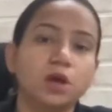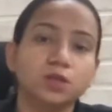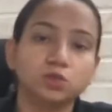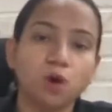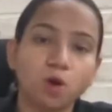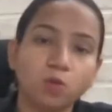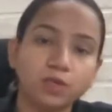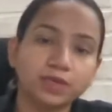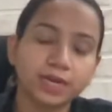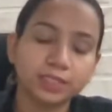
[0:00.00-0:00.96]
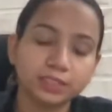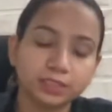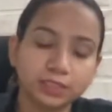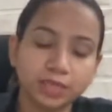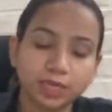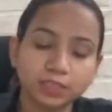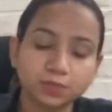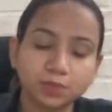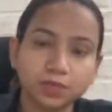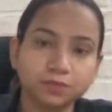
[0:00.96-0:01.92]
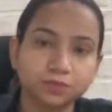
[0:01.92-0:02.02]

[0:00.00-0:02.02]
So how will write its KSP?